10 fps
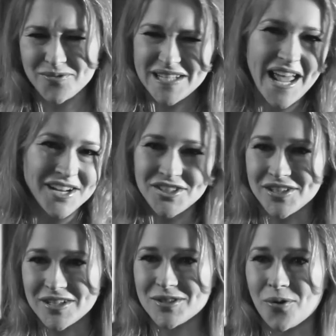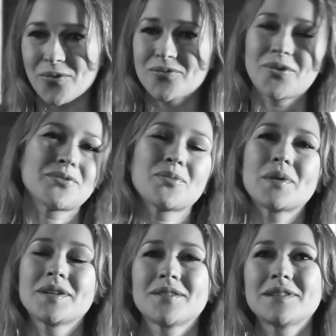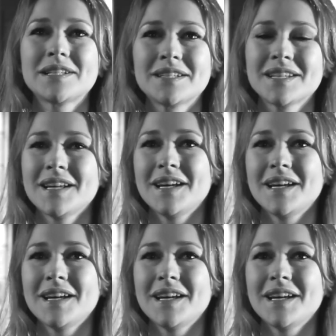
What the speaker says: of the edginess of the building really